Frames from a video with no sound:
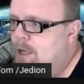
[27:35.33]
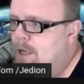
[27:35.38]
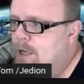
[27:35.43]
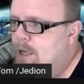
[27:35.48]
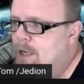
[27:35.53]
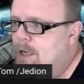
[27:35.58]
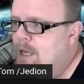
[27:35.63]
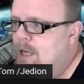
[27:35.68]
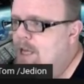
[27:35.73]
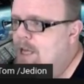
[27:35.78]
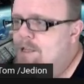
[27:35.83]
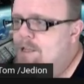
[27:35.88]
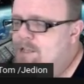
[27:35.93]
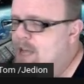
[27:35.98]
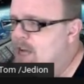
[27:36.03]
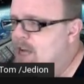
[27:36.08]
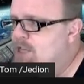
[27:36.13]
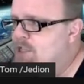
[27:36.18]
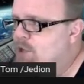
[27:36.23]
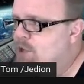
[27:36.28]
He is
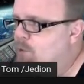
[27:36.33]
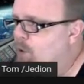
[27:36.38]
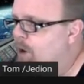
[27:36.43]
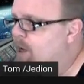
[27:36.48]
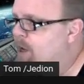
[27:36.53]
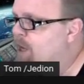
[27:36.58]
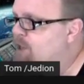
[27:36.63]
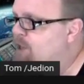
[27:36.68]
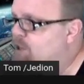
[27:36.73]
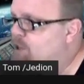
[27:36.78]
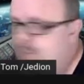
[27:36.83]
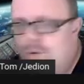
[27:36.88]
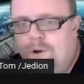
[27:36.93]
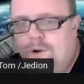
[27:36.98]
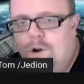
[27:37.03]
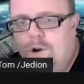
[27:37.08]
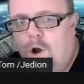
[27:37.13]
actually working to put